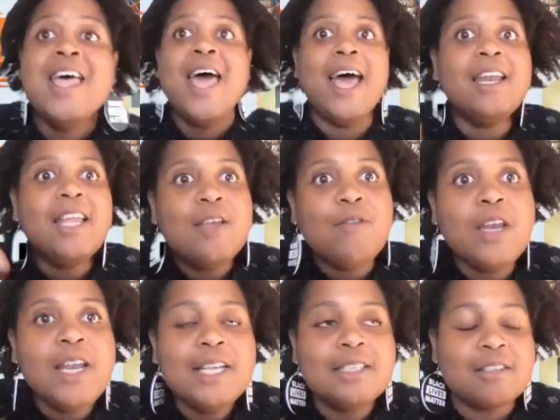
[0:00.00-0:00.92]
And
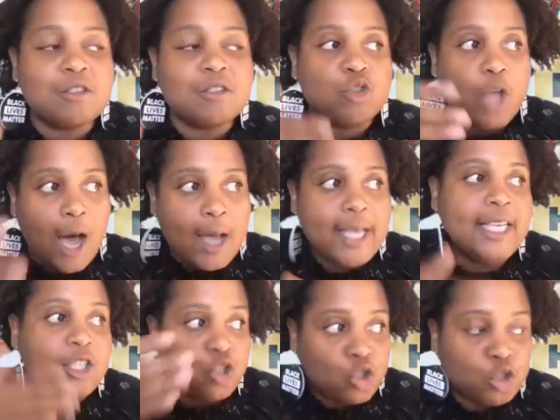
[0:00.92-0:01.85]
even
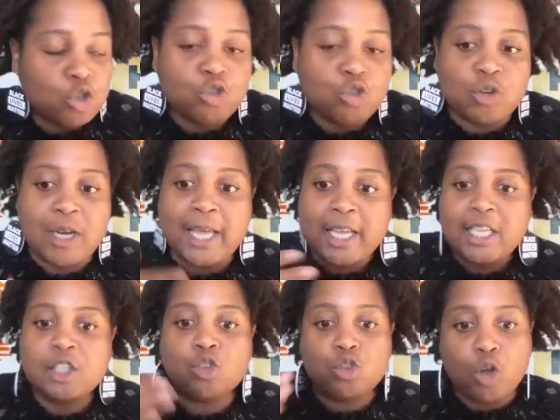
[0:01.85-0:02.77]
his children, like
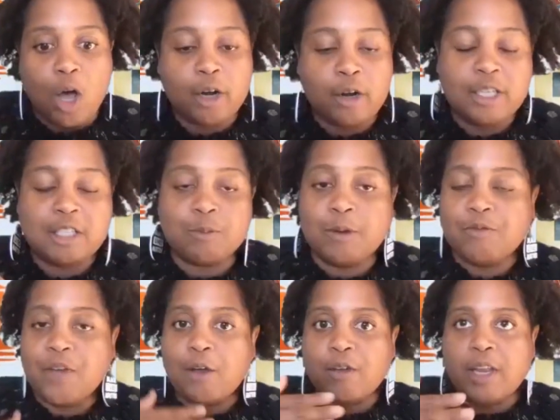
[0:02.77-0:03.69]
his daughter, has been
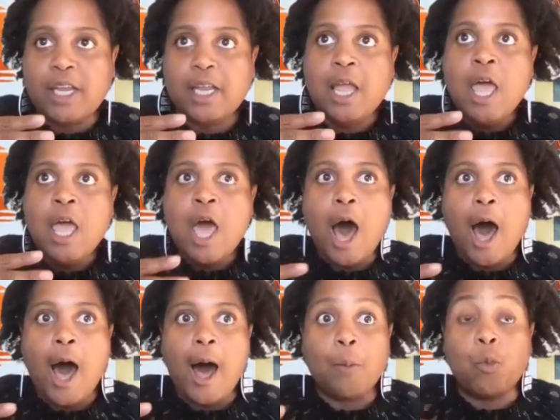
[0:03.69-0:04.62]
very
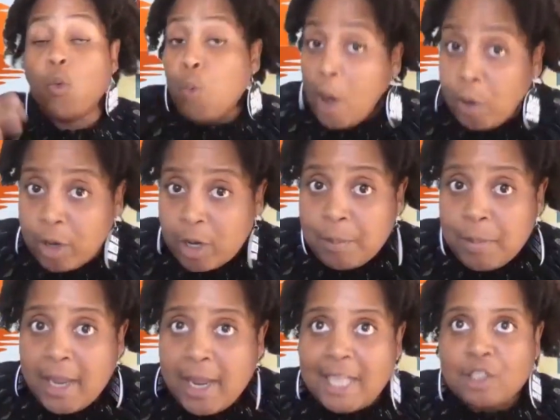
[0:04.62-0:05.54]

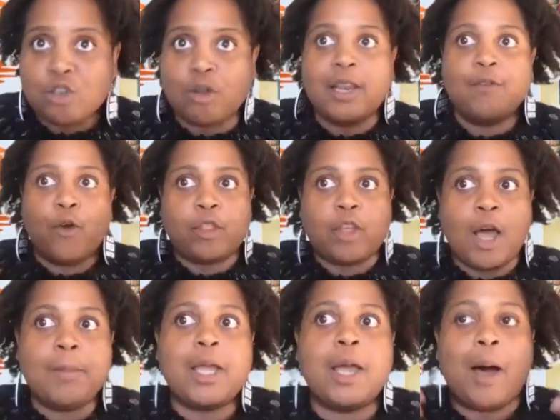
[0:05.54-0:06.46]
welcoming and certainly
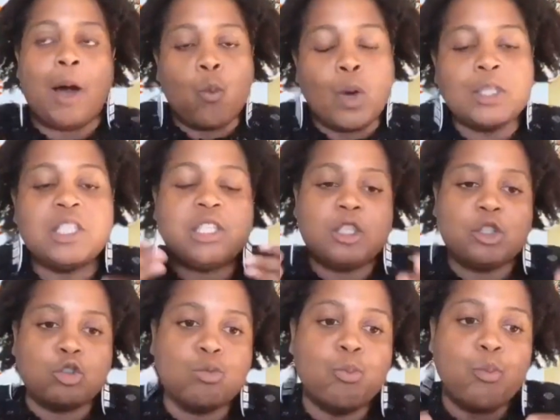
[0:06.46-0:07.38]
forthcoming about wanting to
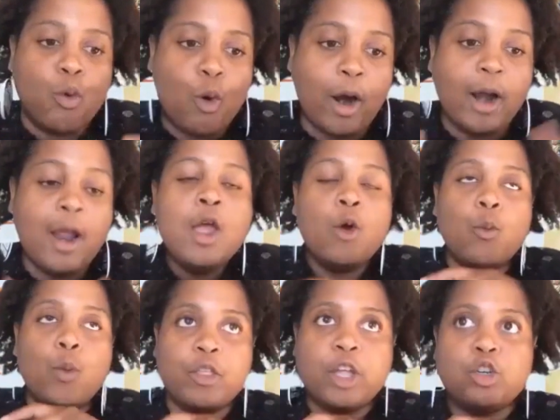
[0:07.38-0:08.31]
do more
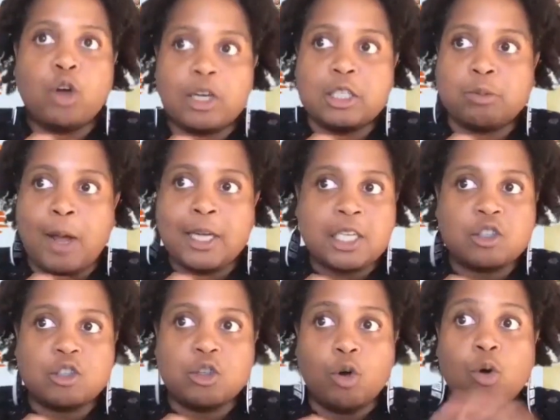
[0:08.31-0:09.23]
with her daughter's
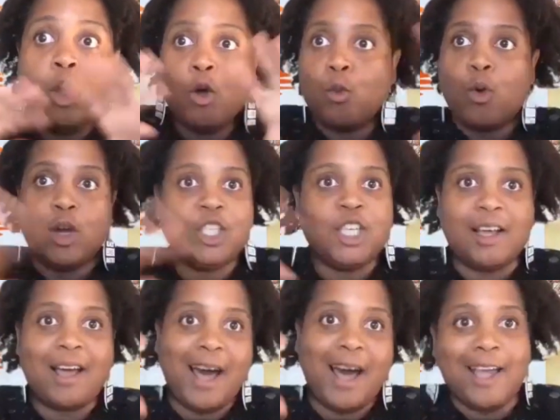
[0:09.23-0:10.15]
project. So
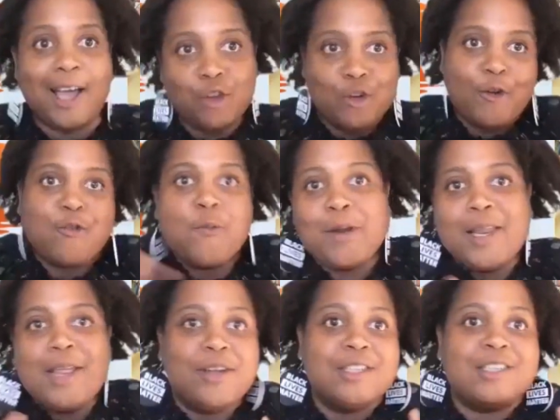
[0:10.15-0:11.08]
Roger Gaillard, if you
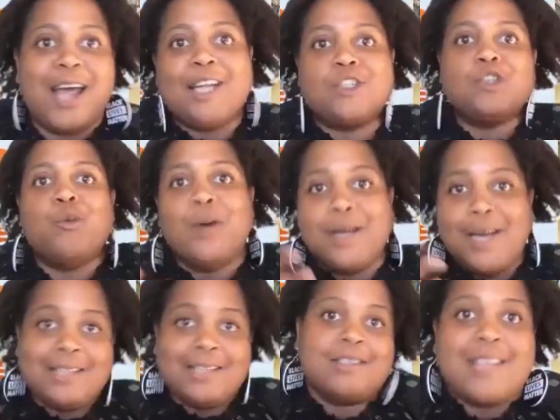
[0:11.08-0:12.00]
believe in tattoo, and
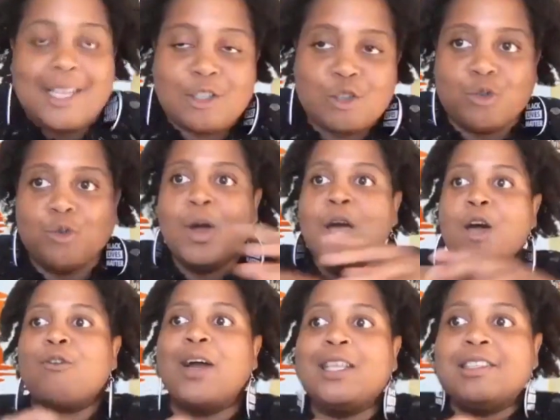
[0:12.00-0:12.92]
that's a tattoo
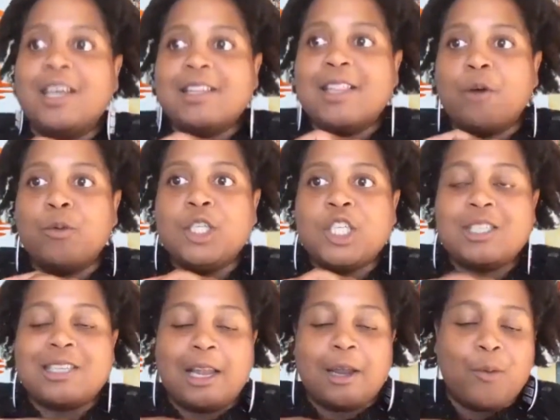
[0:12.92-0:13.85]
right there that we
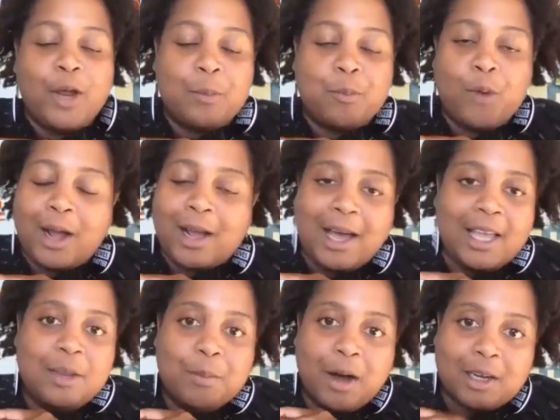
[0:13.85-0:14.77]
should celebrate
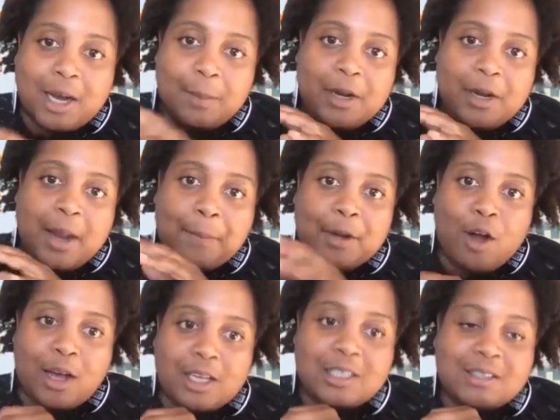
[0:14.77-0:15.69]
Bwakaima coming up in
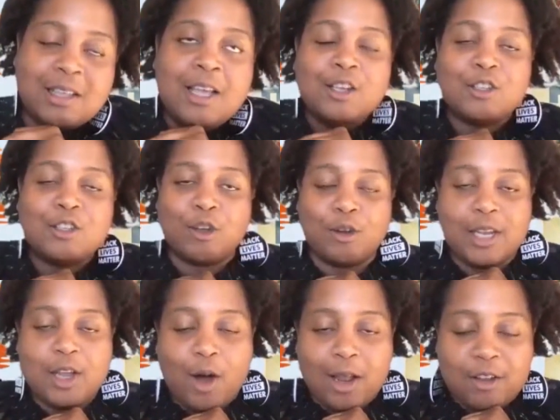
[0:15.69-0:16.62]
August.
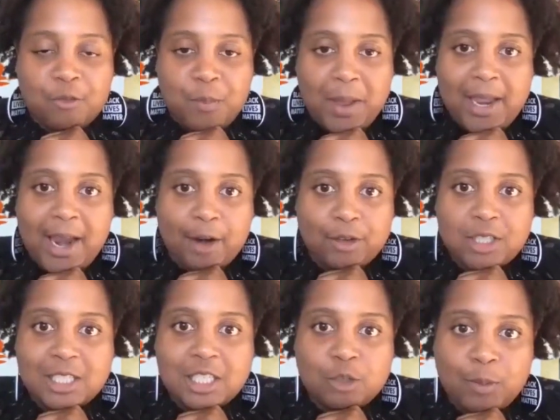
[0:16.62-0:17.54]
Certainly all of May
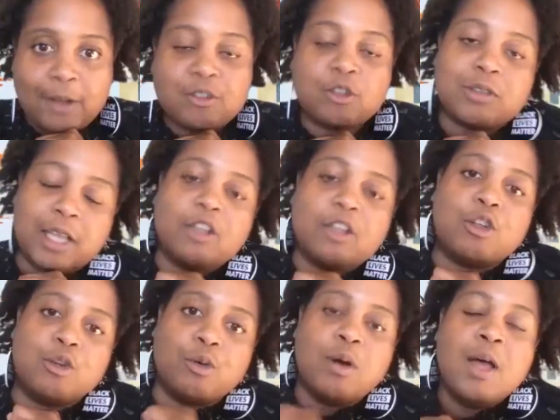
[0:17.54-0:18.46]
Heritage Month. So thank
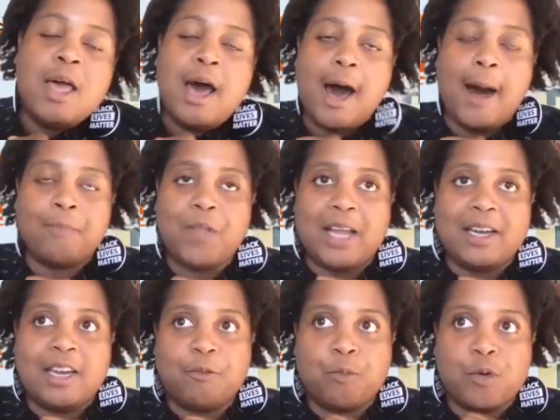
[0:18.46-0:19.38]
you,
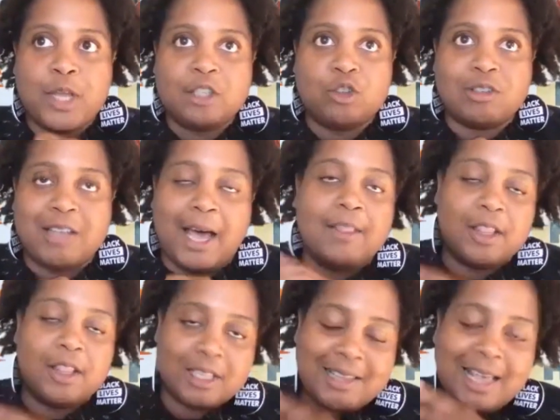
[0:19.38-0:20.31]
Nadia, for
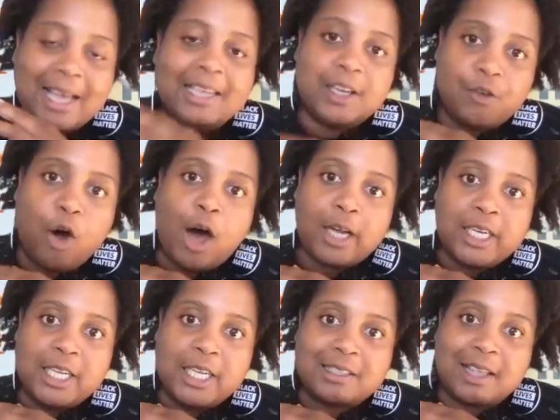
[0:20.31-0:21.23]
and then this idea of
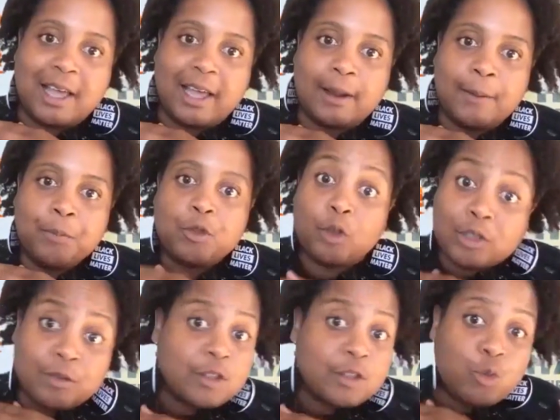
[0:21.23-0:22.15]
audience, like
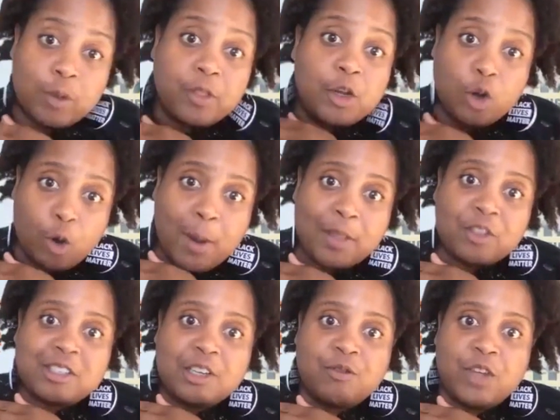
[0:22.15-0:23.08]
those of us who are in the know
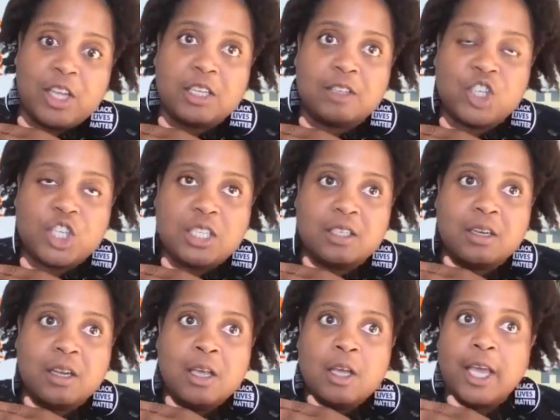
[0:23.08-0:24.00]
about this
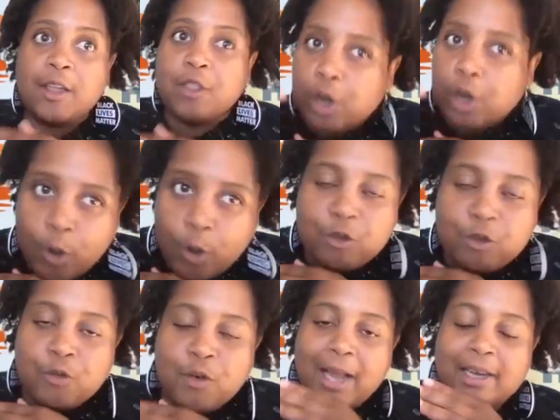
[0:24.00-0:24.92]
invasion, in the know of
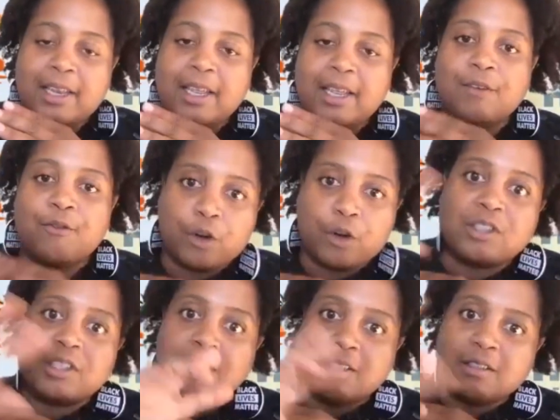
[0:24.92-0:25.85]
Duvalier,
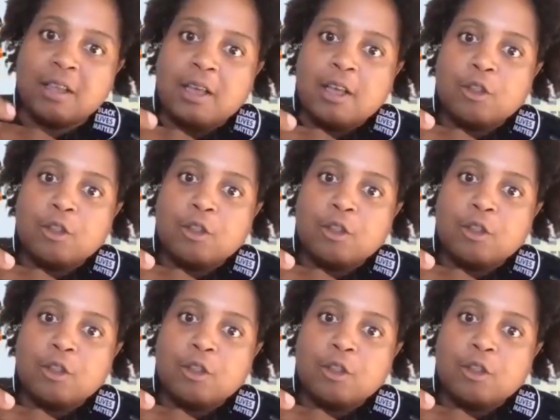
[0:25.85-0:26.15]
versus